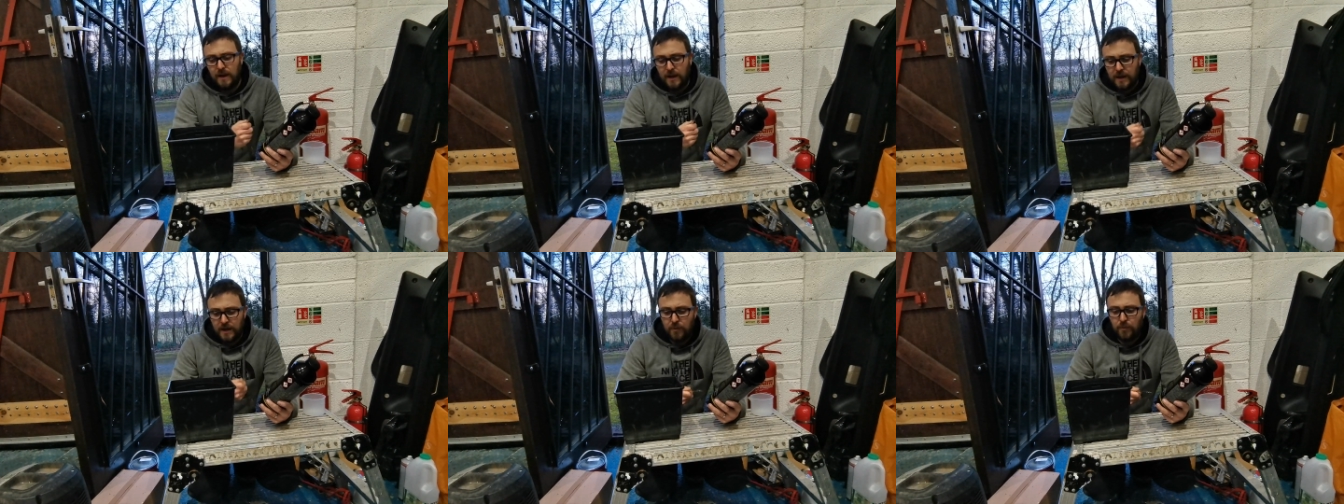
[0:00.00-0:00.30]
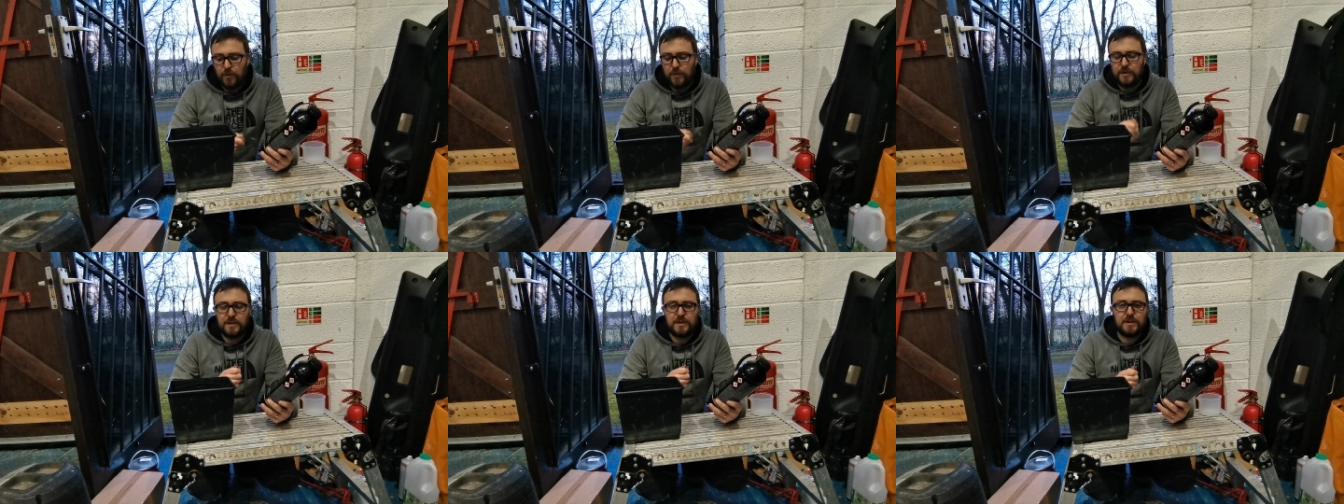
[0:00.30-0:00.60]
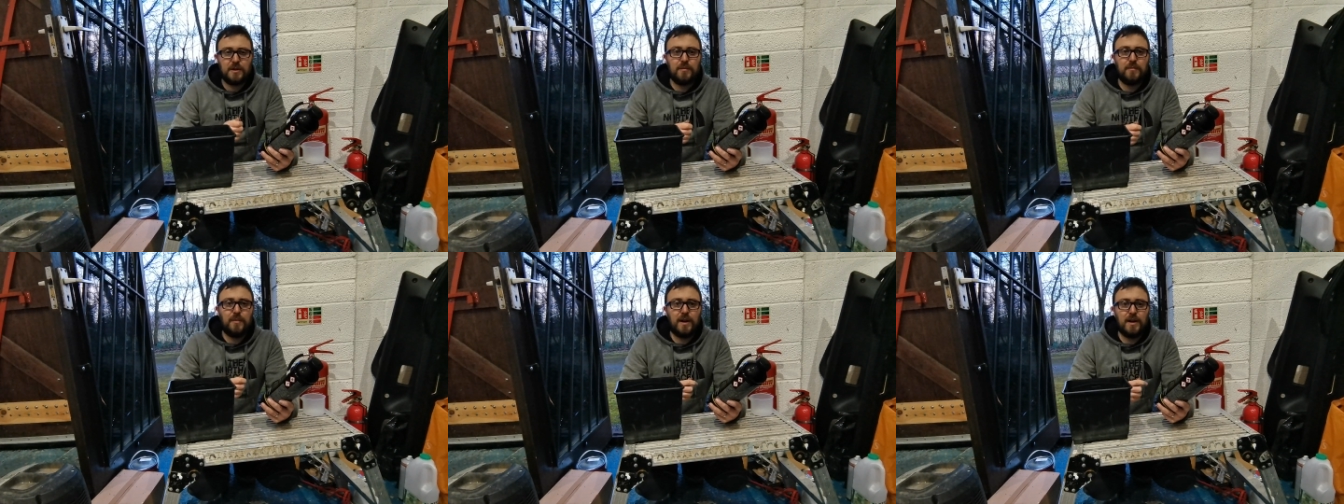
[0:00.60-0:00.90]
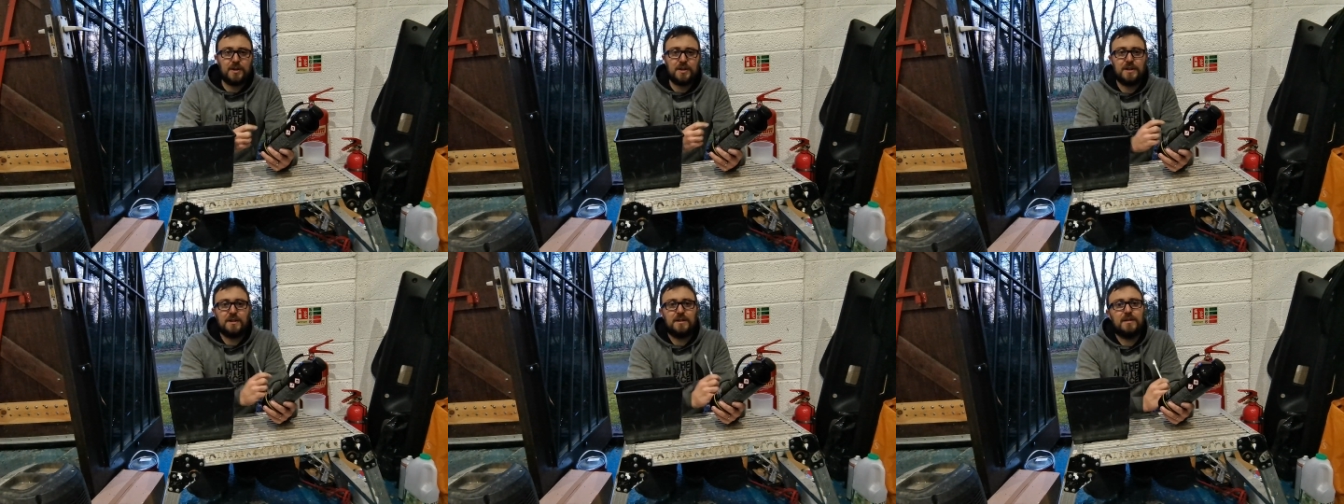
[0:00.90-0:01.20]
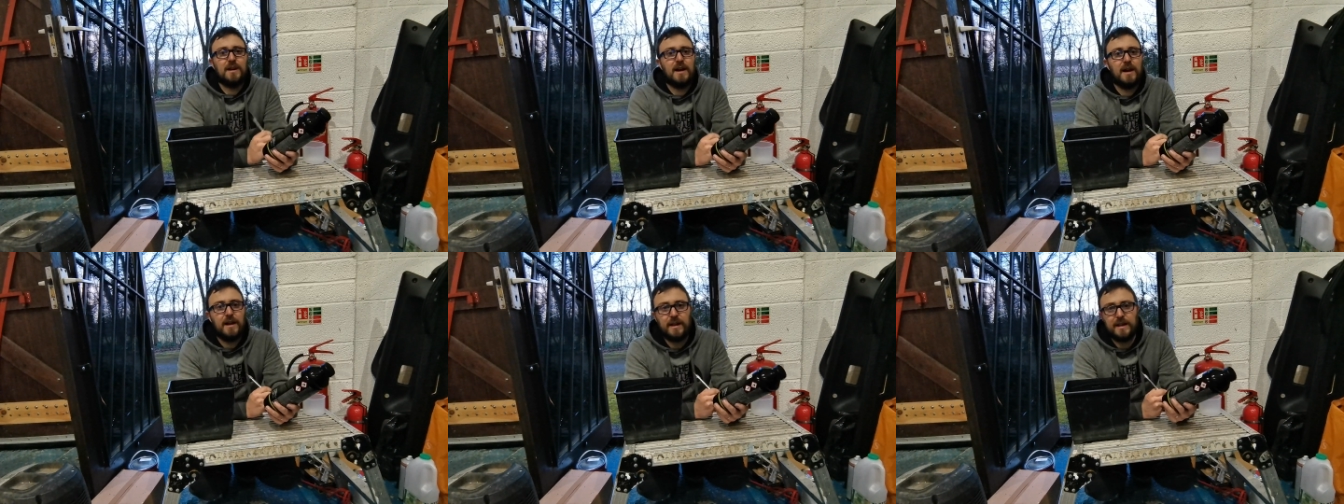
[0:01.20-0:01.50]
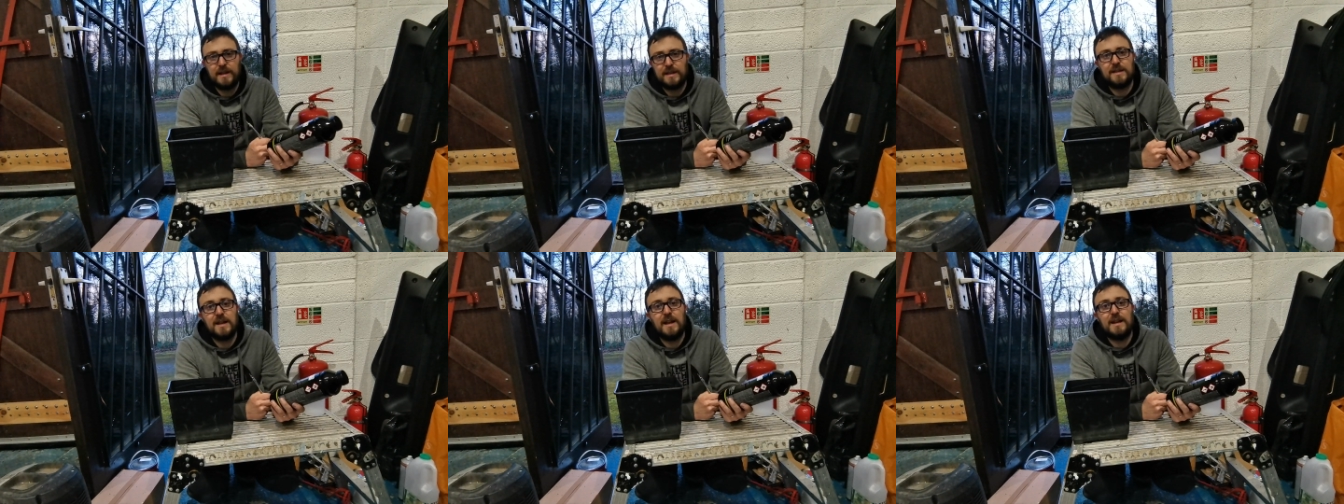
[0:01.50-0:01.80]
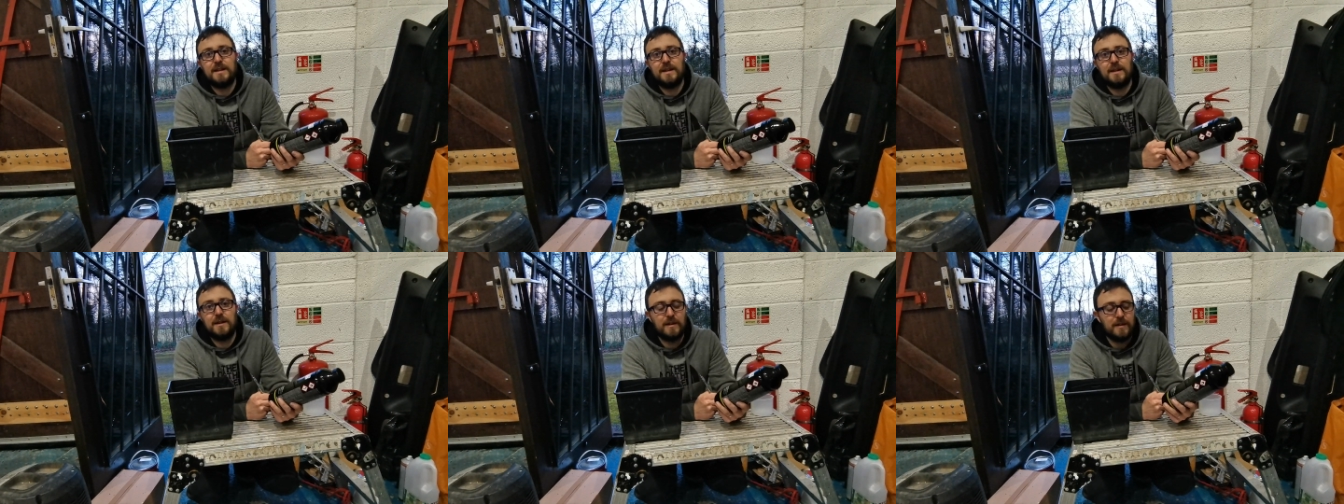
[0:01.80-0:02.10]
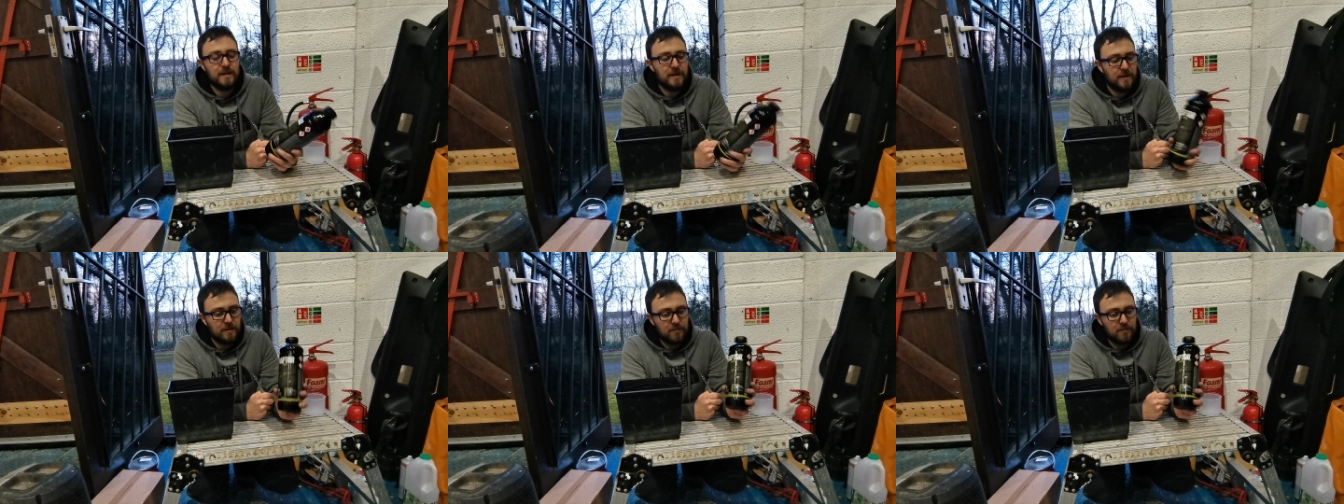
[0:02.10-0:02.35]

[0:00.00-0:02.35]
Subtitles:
I don't want too much in there and it's setting